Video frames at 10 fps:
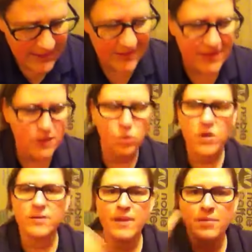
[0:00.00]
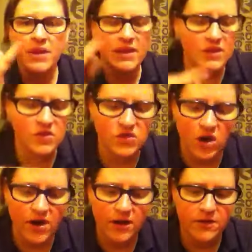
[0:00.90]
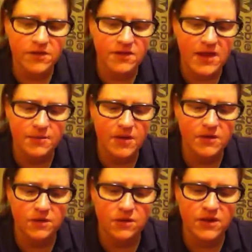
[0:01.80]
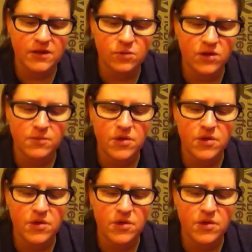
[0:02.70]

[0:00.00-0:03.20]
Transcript: And then with my pinky starting on the stem, because you know that's where